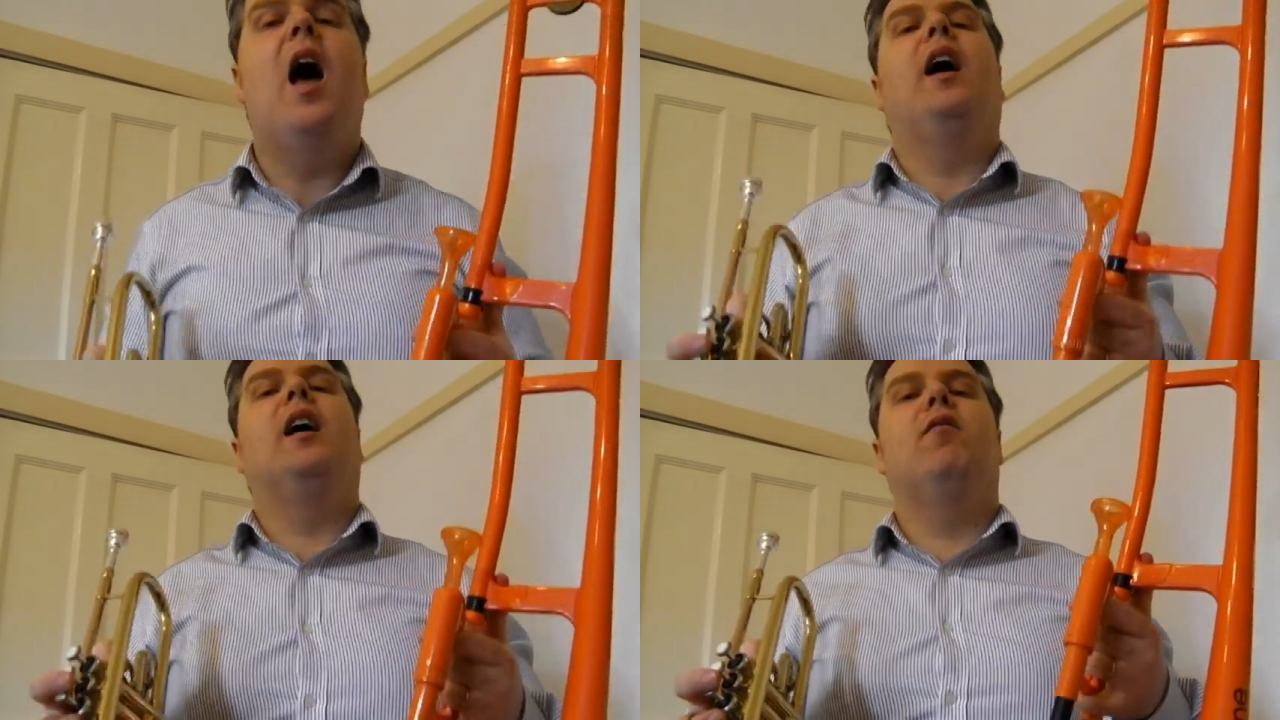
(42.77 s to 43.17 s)

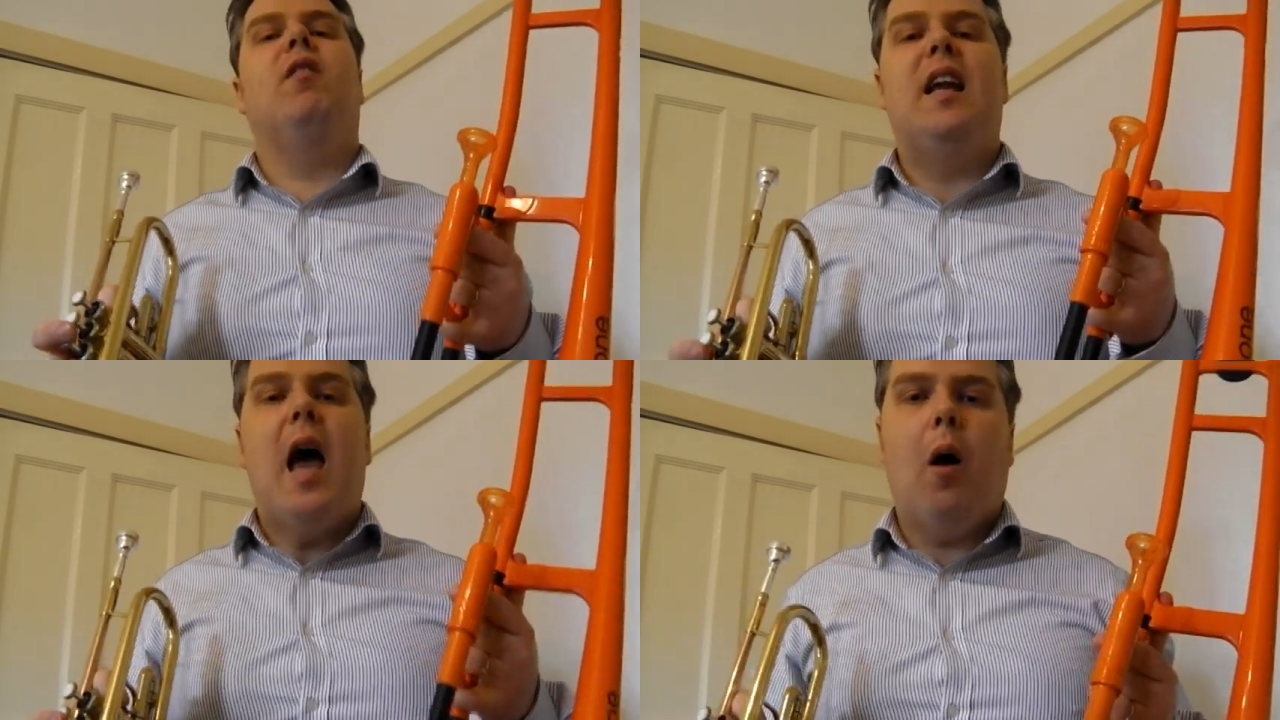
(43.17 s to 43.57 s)
are going to
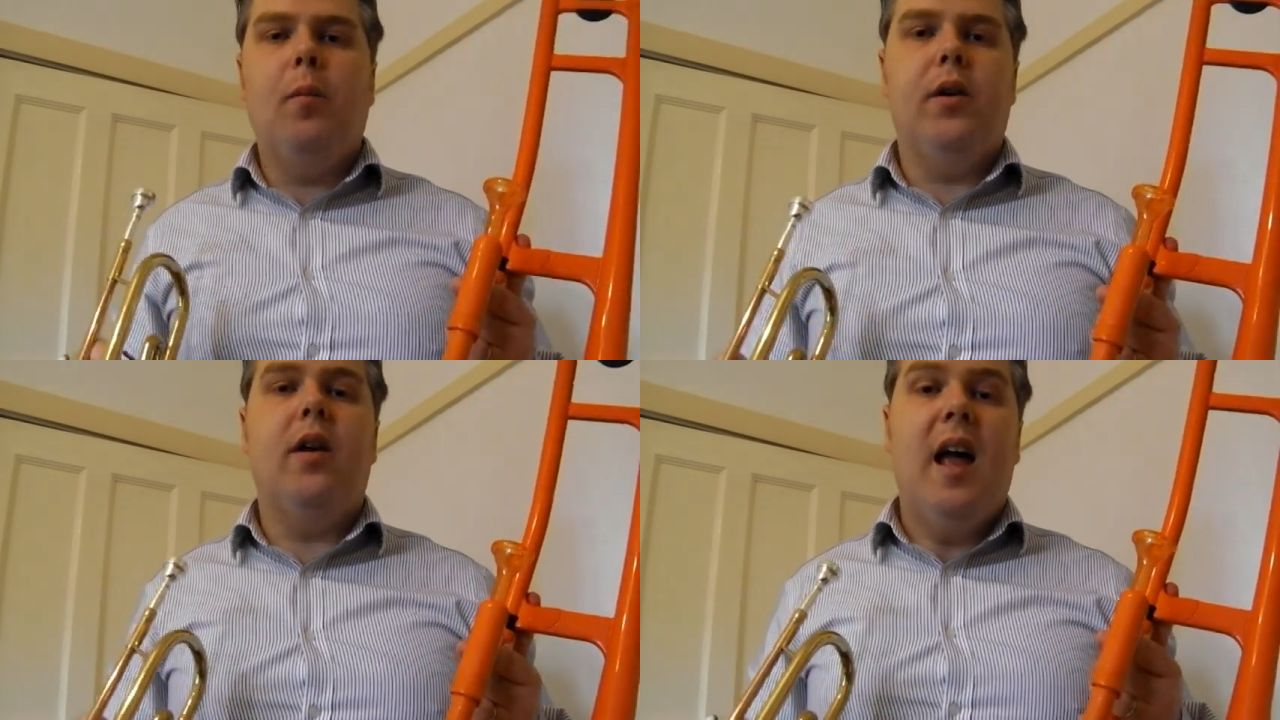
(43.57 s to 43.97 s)
really help
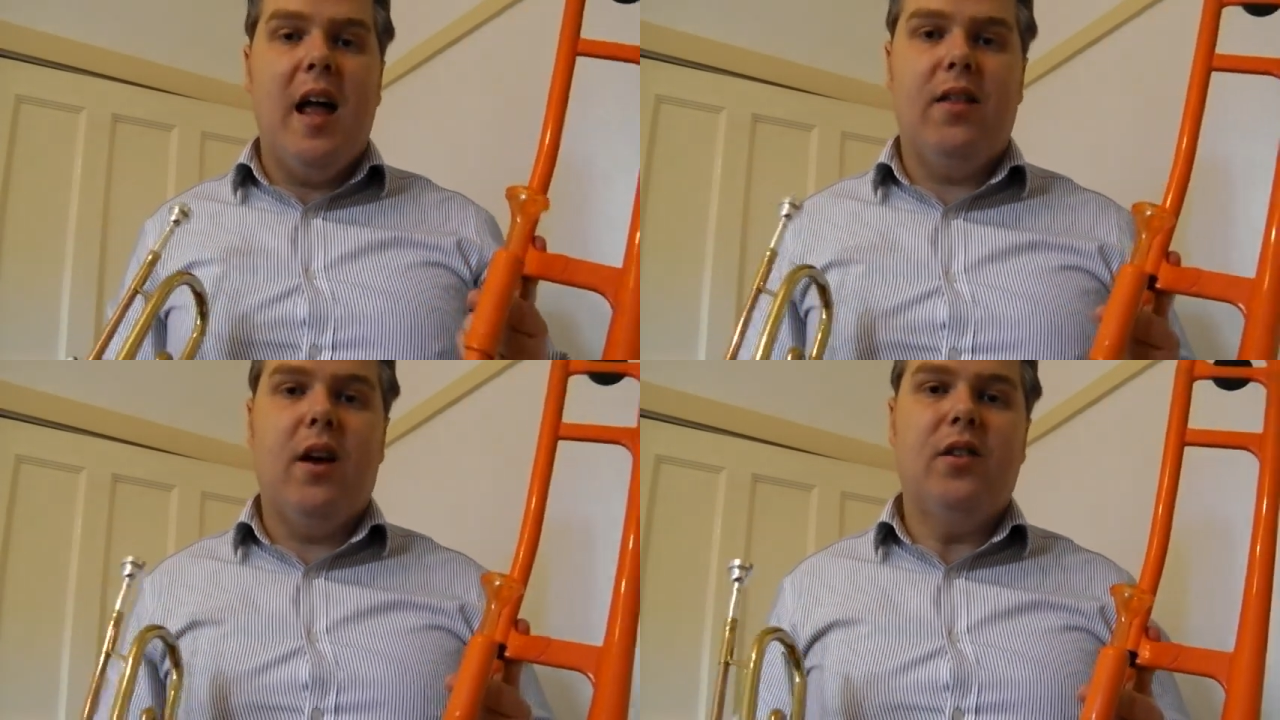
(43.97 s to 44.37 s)
you
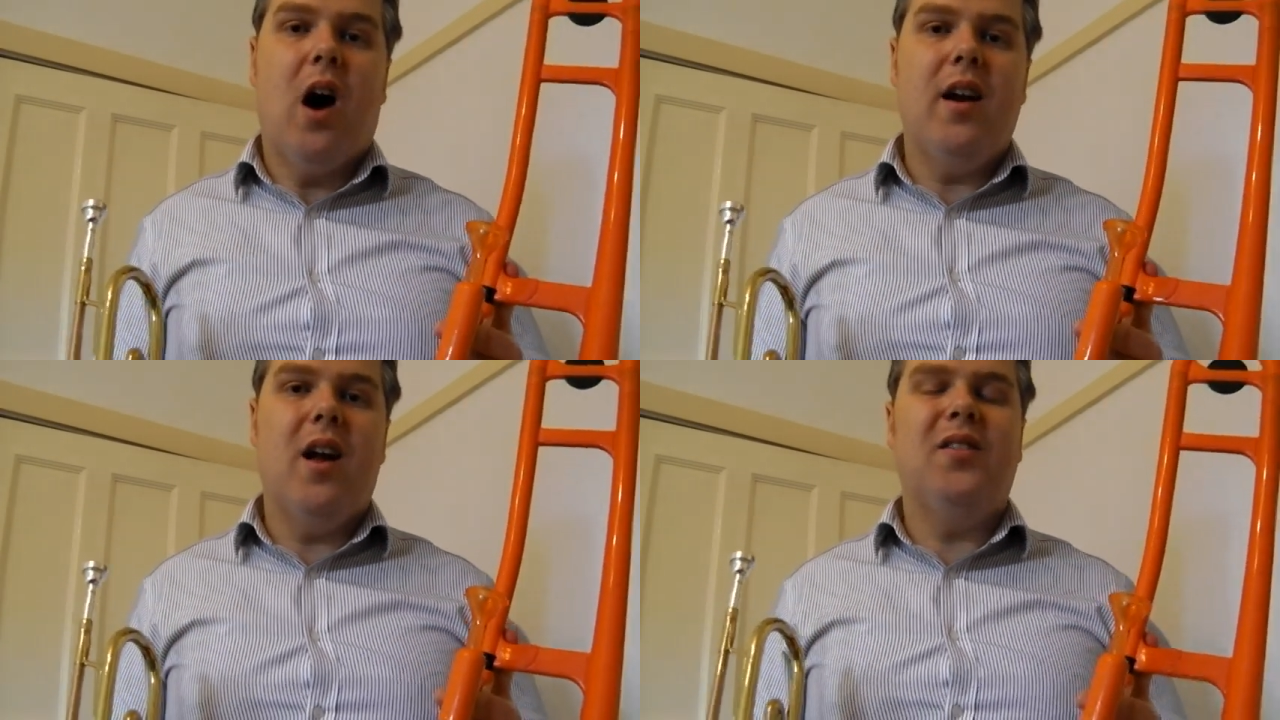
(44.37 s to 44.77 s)
hit those
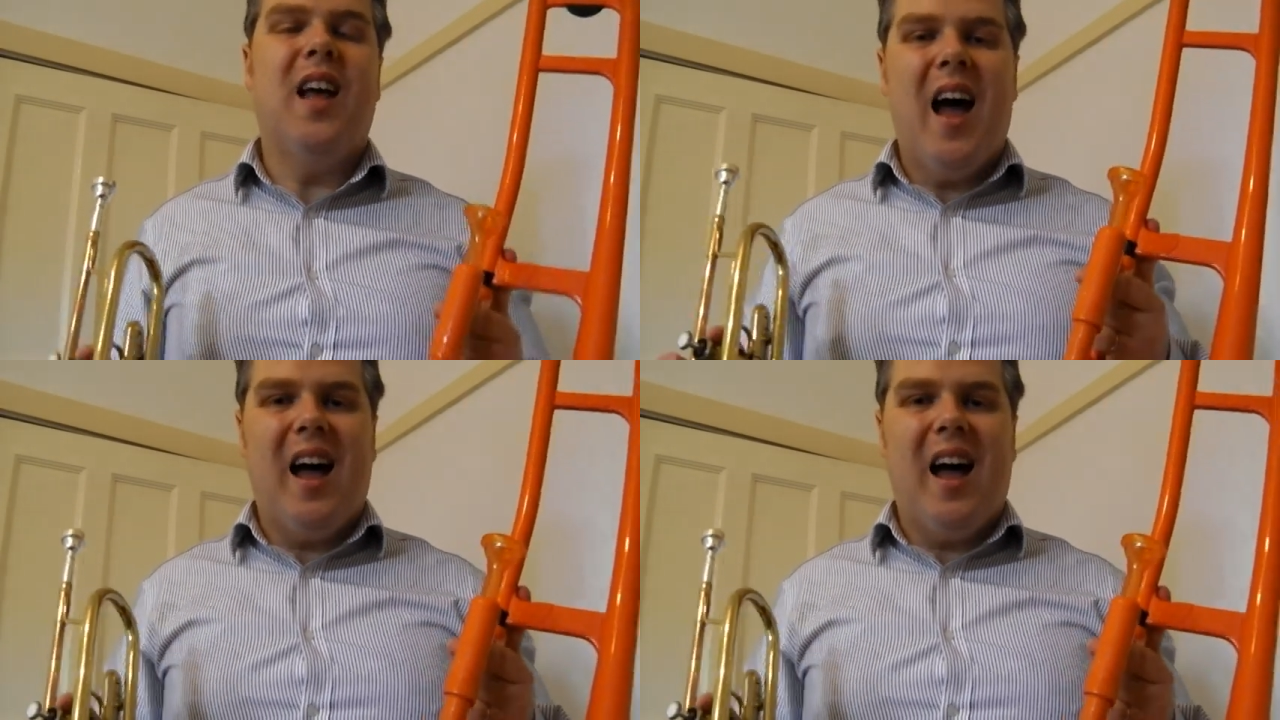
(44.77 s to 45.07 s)
high notes